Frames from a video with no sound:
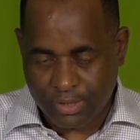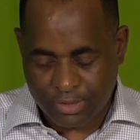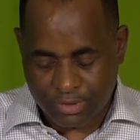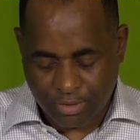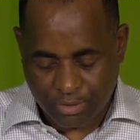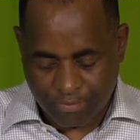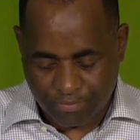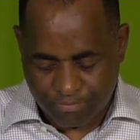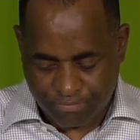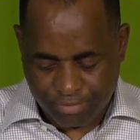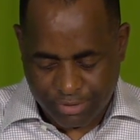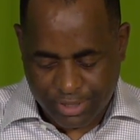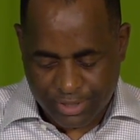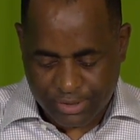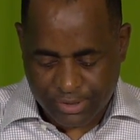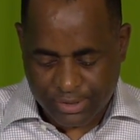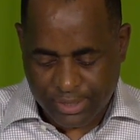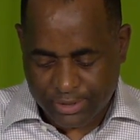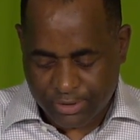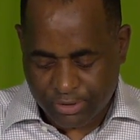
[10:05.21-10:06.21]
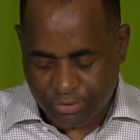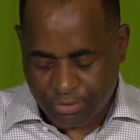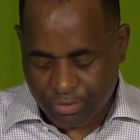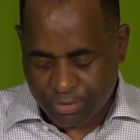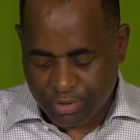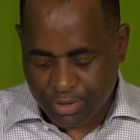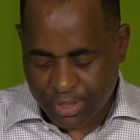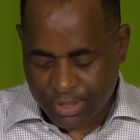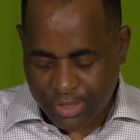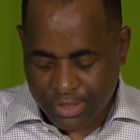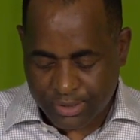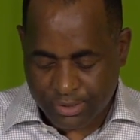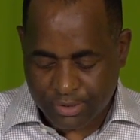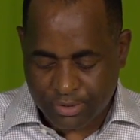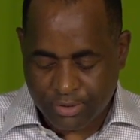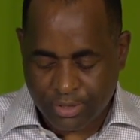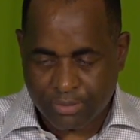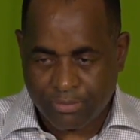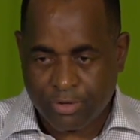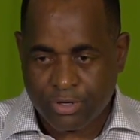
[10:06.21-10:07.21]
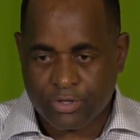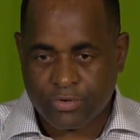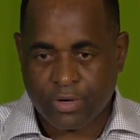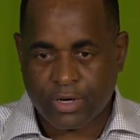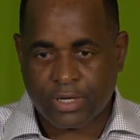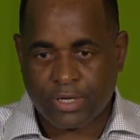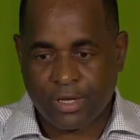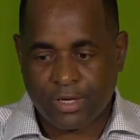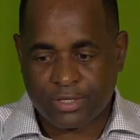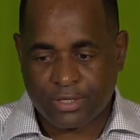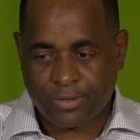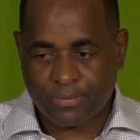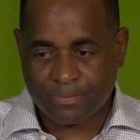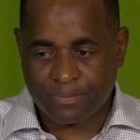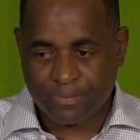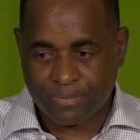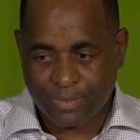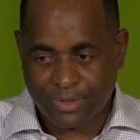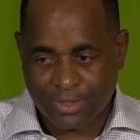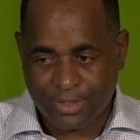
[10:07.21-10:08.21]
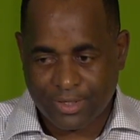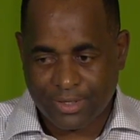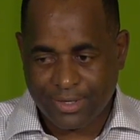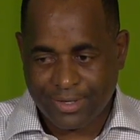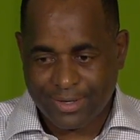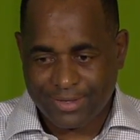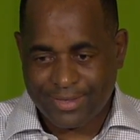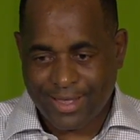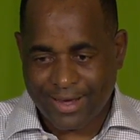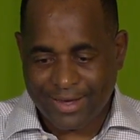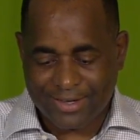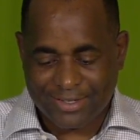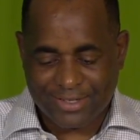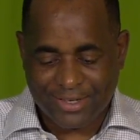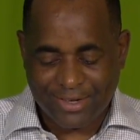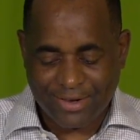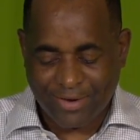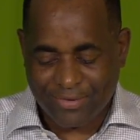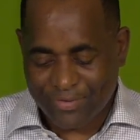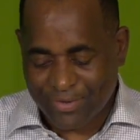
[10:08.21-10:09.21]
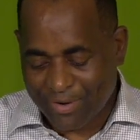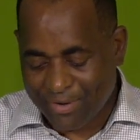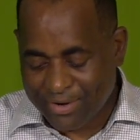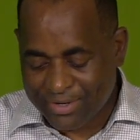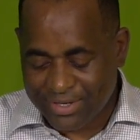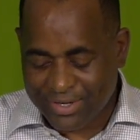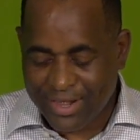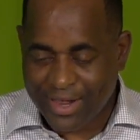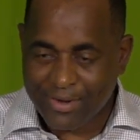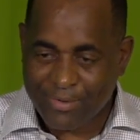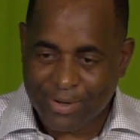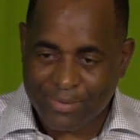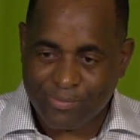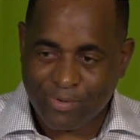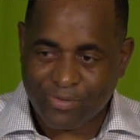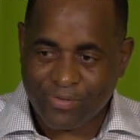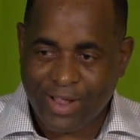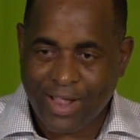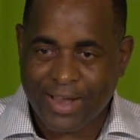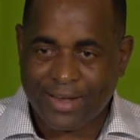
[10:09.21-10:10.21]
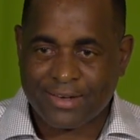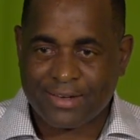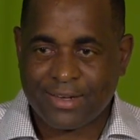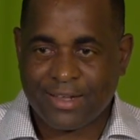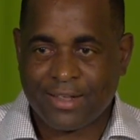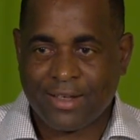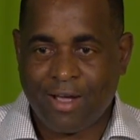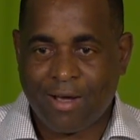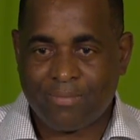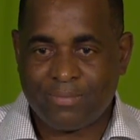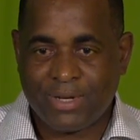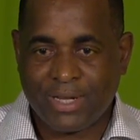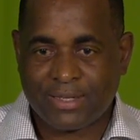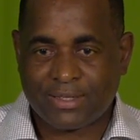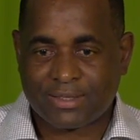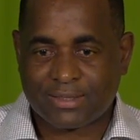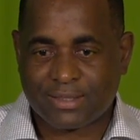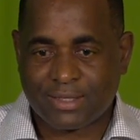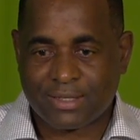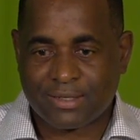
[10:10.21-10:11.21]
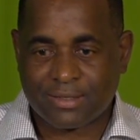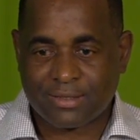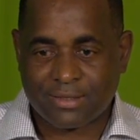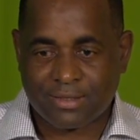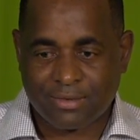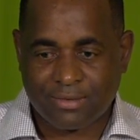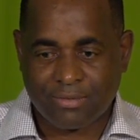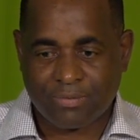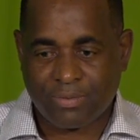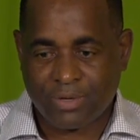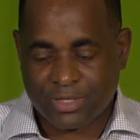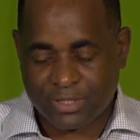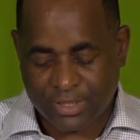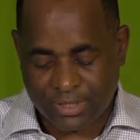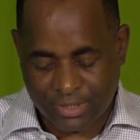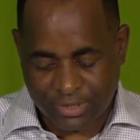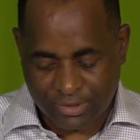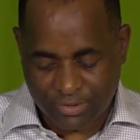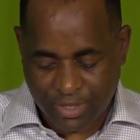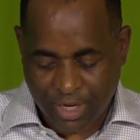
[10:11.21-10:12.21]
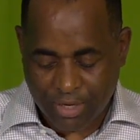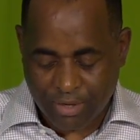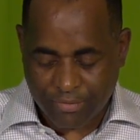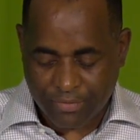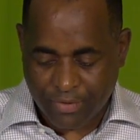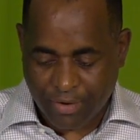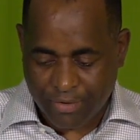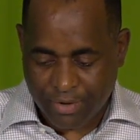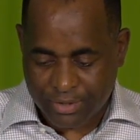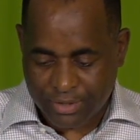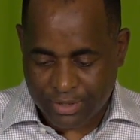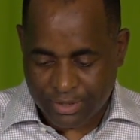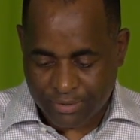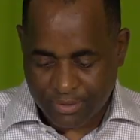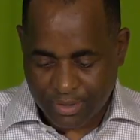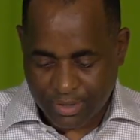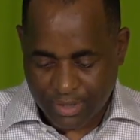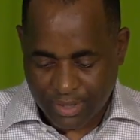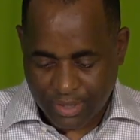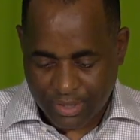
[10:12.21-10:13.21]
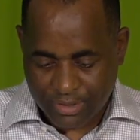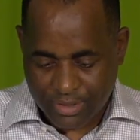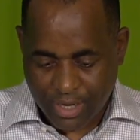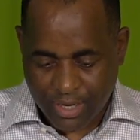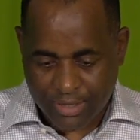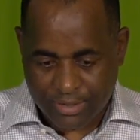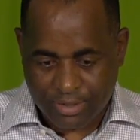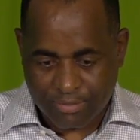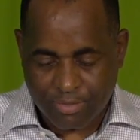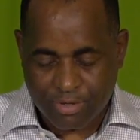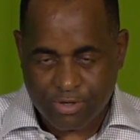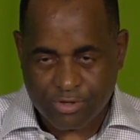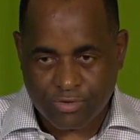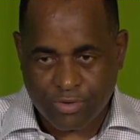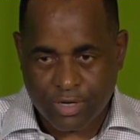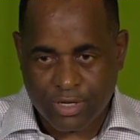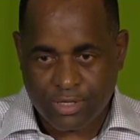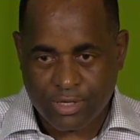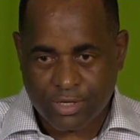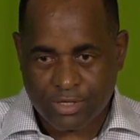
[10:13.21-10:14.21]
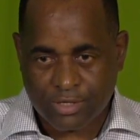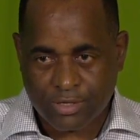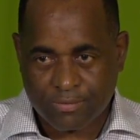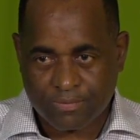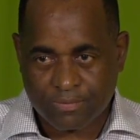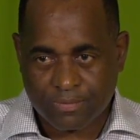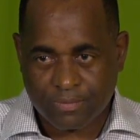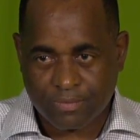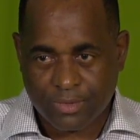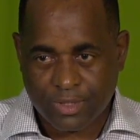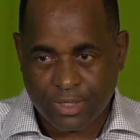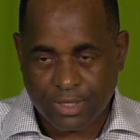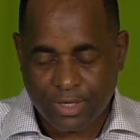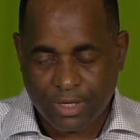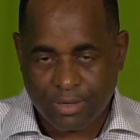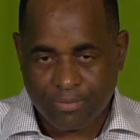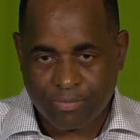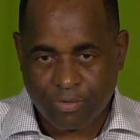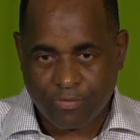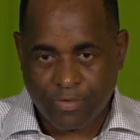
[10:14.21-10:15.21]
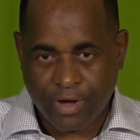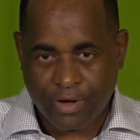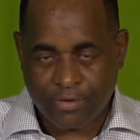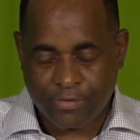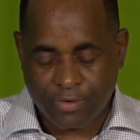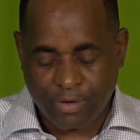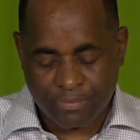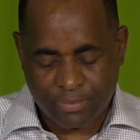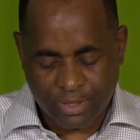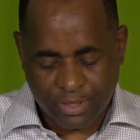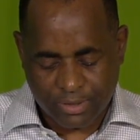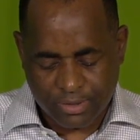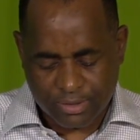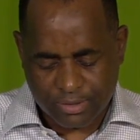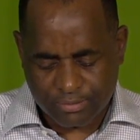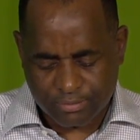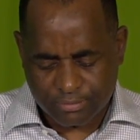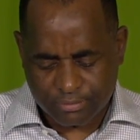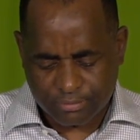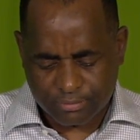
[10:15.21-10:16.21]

So please stay tuned and listen to the Ministry of Education. That is the authority that will provide the updates, and please listen to that authority. That is the Ministry of Education in providing updates.